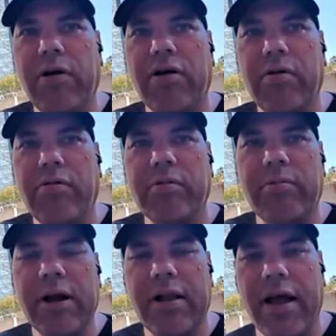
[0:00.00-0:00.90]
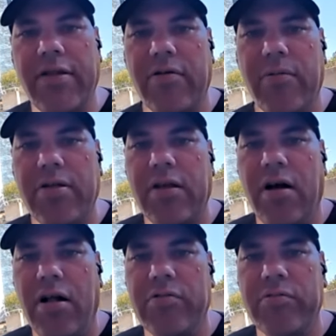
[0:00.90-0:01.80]
period where we realize it wasn't
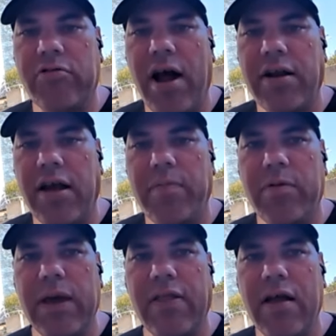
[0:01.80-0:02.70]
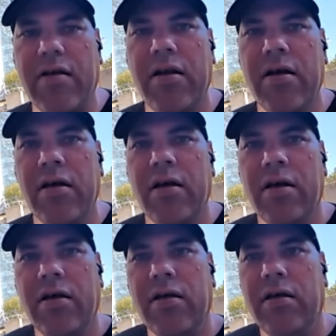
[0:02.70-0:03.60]
all it was cracked up to be. And then
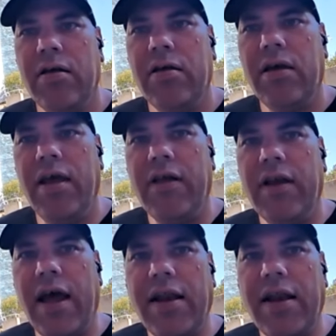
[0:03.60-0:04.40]
in the